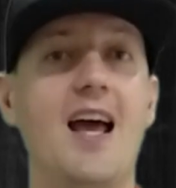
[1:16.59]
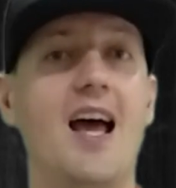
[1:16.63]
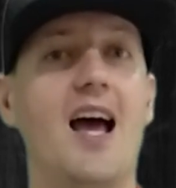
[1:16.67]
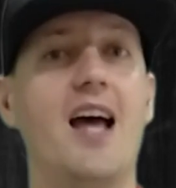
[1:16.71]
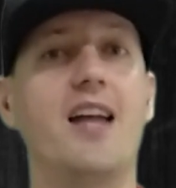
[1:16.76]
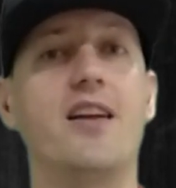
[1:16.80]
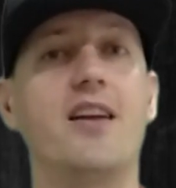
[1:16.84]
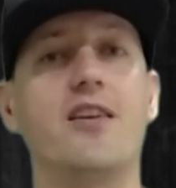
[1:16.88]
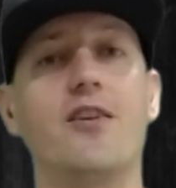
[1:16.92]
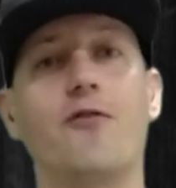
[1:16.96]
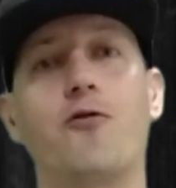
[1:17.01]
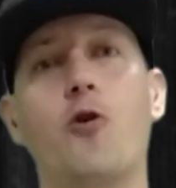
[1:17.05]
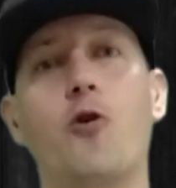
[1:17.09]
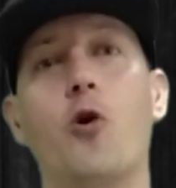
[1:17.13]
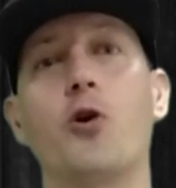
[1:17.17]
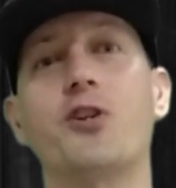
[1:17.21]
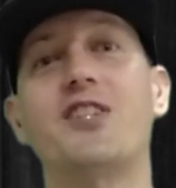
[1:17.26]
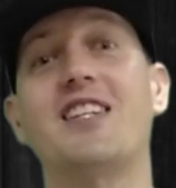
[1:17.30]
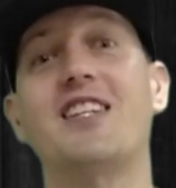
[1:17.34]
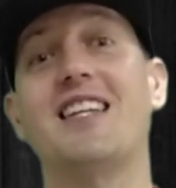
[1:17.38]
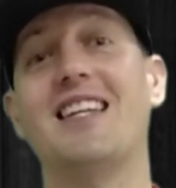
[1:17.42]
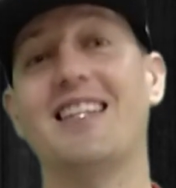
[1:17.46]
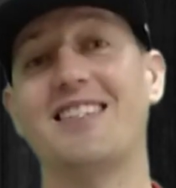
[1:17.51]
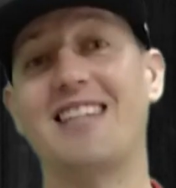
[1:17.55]
and then of
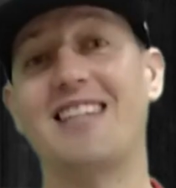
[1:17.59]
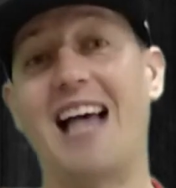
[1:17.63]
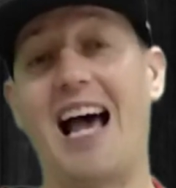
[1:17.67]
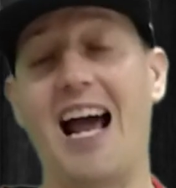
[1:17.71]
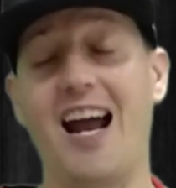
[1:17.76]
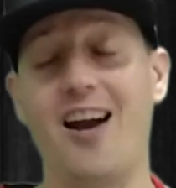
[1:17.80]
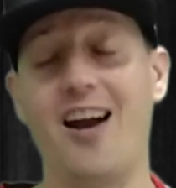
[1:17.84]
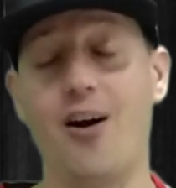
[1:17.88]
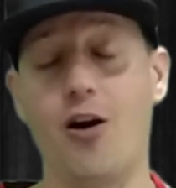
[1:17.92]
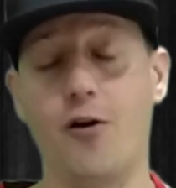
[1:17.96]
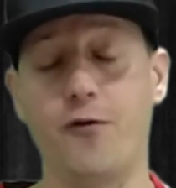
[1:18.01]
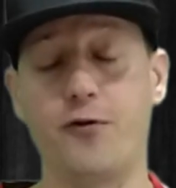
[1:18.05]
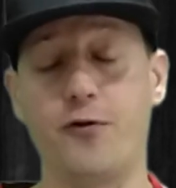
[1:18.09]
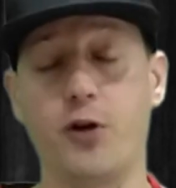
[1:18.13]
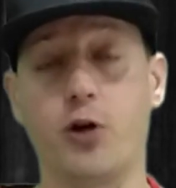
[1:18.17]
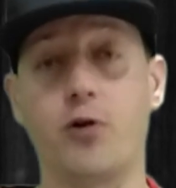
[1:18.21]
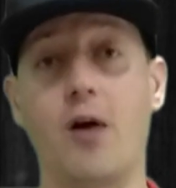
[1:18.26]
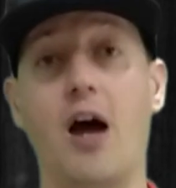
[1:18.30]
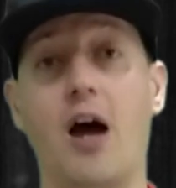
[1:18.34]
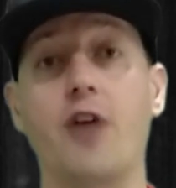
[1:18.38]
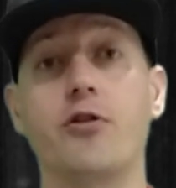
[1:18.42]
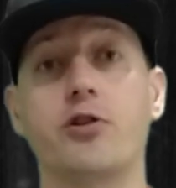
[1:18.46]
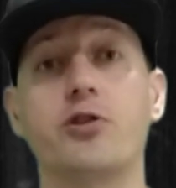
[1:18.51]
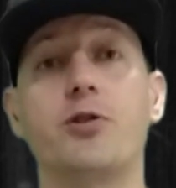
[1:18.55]
course he gets higher off the
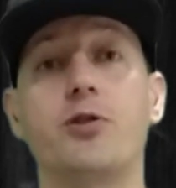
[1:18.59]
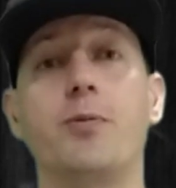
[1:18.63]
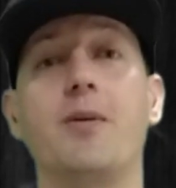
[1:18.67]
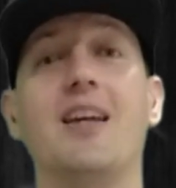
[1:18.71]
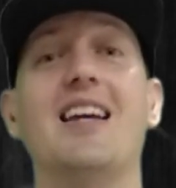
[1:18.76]
ground,